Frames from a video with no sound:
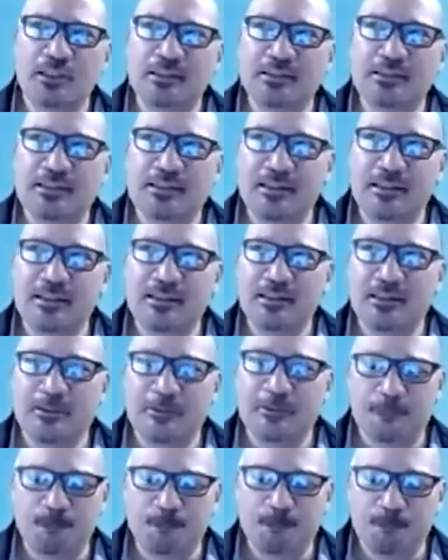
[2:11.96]

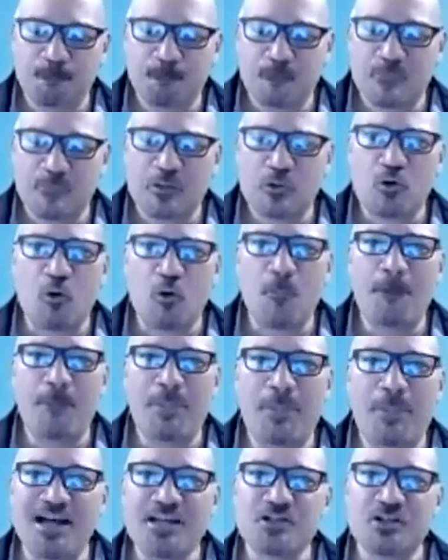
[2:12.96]
the
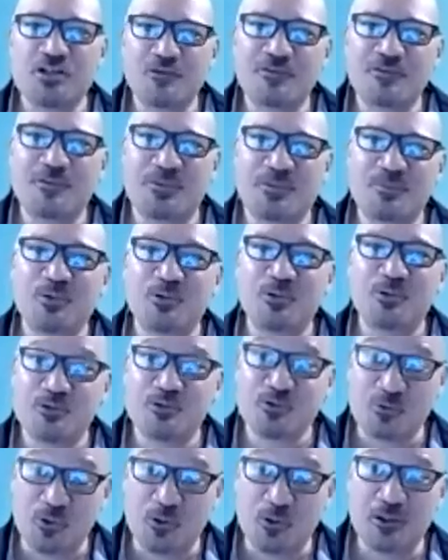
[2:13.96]
compassion of the people of
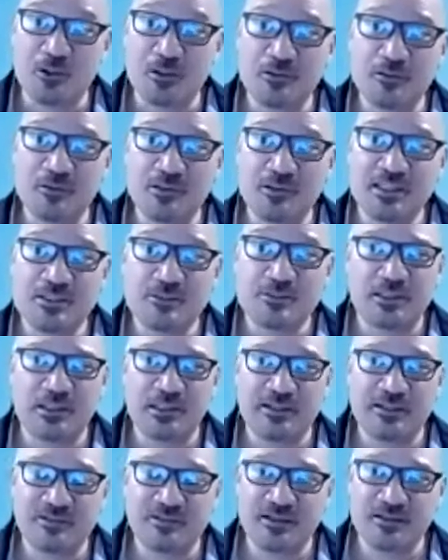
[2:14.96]
Toronto is what
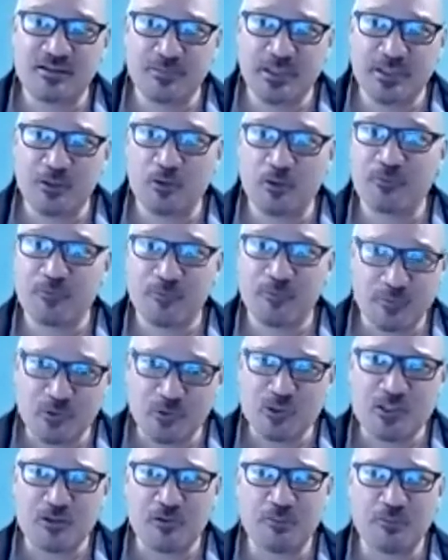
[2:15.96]
lifted me up from
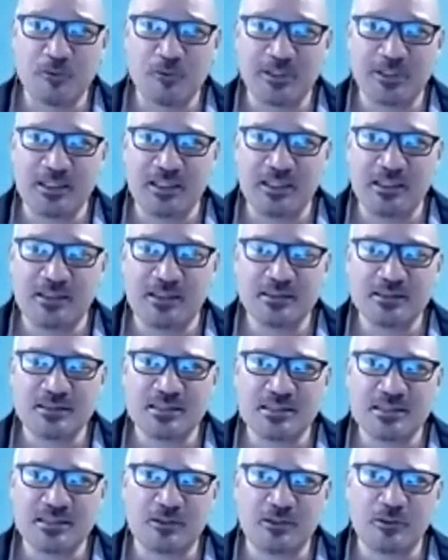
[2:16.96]
those humble
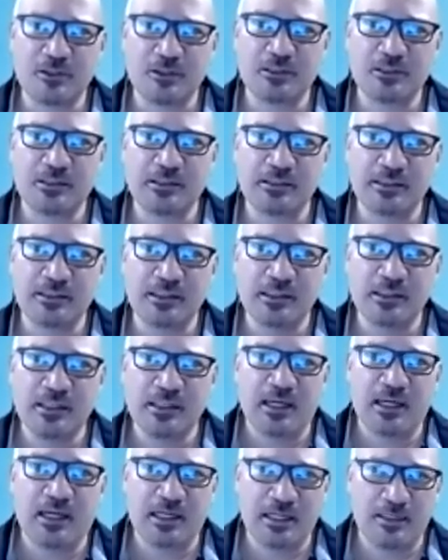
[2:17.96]
beginnings. And currently,
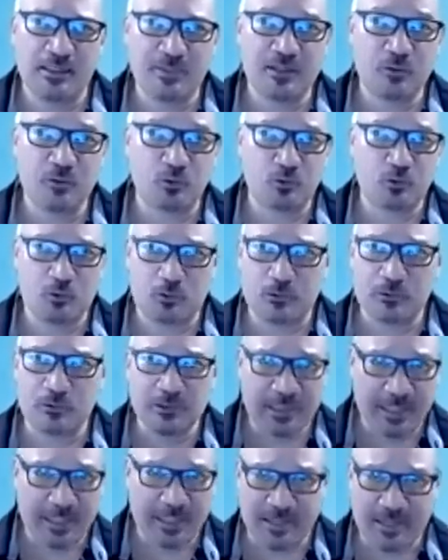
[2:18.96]
I am a doctoral
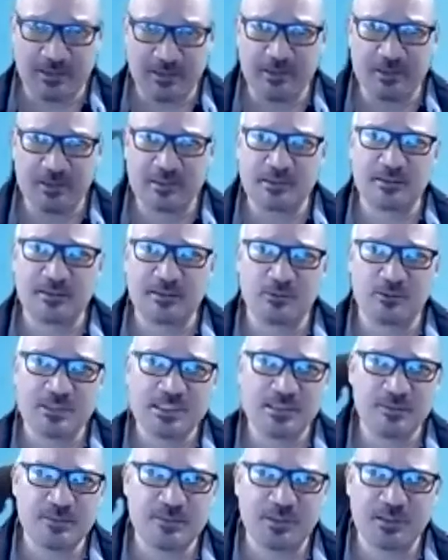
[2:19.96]
candidate,
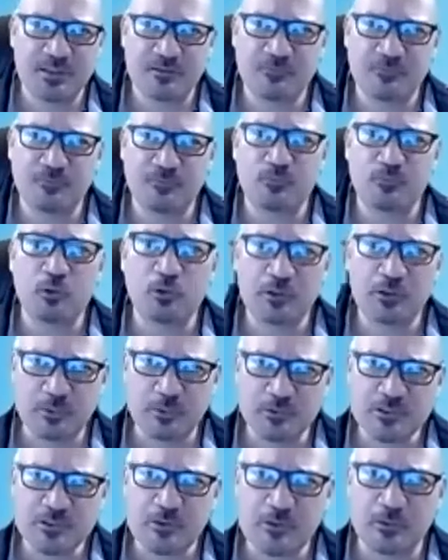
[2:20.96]
recipient of
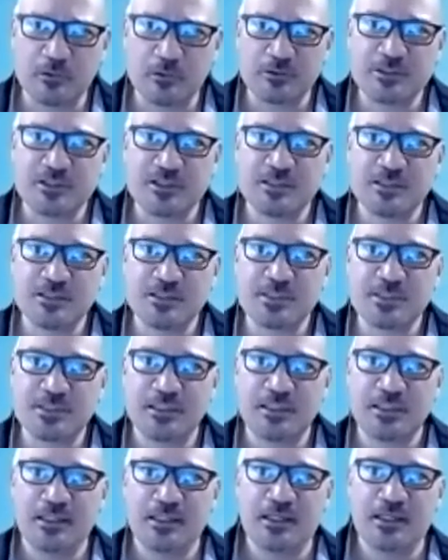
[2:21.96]
multiple scholarships,
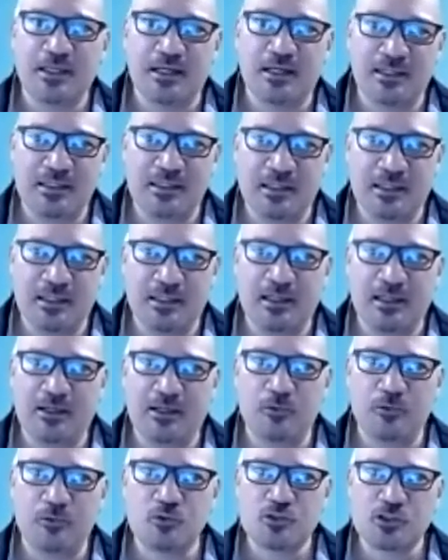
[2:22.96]
and I'm
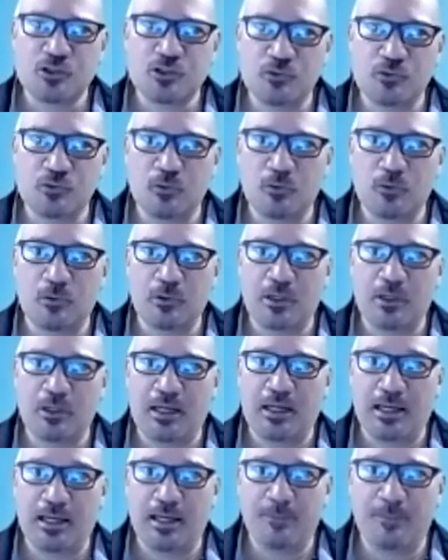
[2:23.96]
also
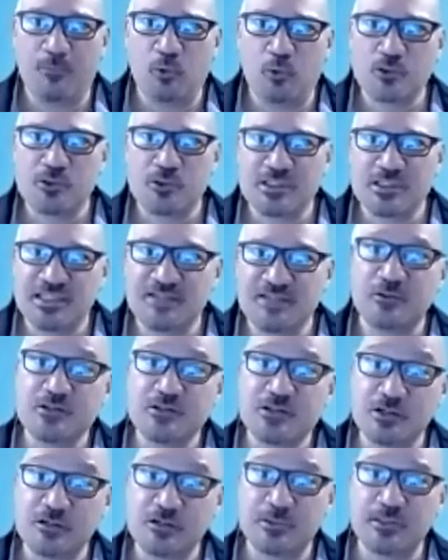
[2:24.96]
a civil
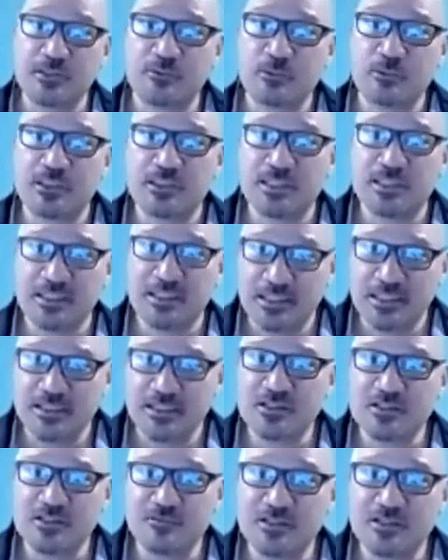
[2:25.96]
servant with 10
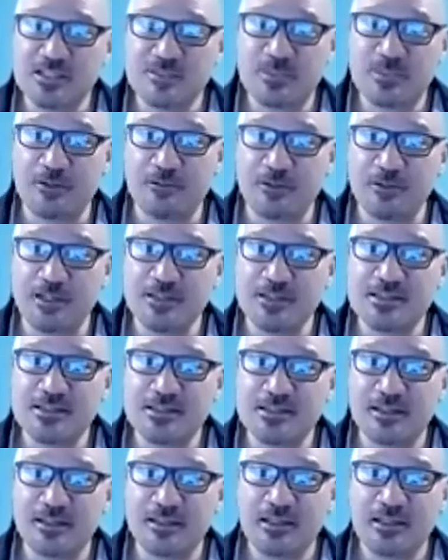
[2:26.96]
years of experience.